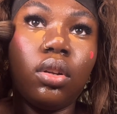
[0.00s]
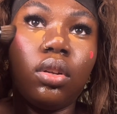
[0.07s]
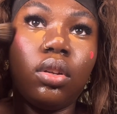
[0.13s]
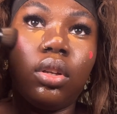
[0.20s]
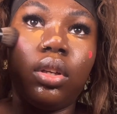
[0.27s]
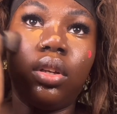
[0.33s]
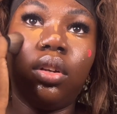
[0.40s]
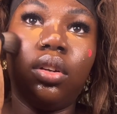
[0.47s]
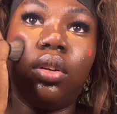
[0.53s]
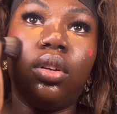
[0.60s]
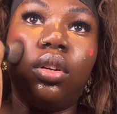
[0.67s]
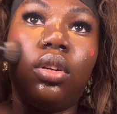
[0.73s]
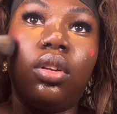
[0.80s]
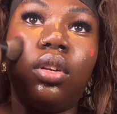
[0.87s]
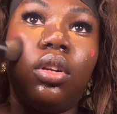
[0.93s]
like
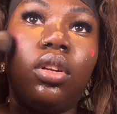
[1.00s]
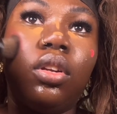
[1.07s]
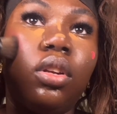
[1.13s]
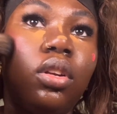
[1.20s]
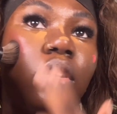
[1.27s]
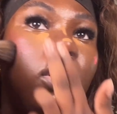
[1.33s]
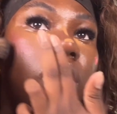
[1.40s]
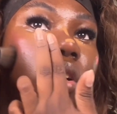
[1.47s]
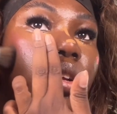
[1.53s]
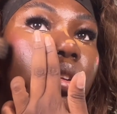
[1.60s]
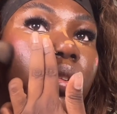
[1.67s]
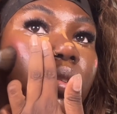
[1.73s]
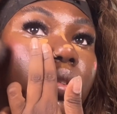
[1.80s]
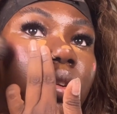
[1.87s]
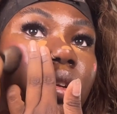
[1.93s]
not
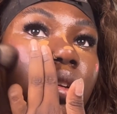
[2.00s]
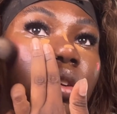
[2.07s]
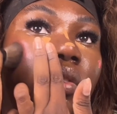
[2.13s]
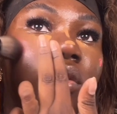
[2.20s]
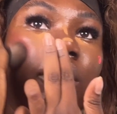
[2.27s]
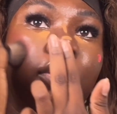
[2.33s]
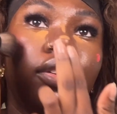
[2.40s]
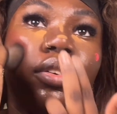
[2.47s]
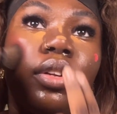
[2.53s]
any further.